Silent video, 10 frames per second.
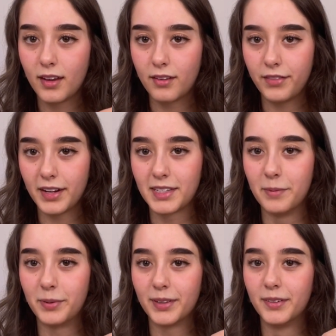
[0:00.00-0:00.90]
Very
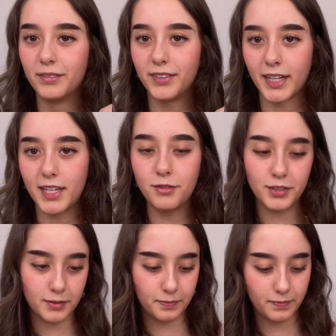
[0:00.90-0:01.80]
simple, very
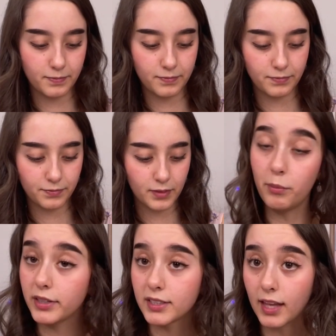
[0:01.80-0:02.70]
cute. One
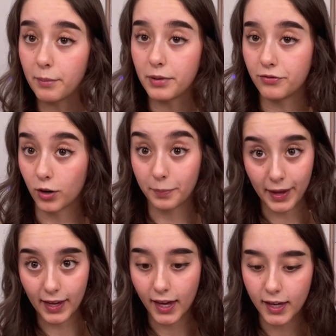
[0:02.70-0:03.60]
more step before
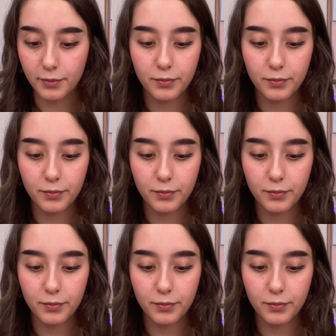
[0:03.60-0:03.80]
baking,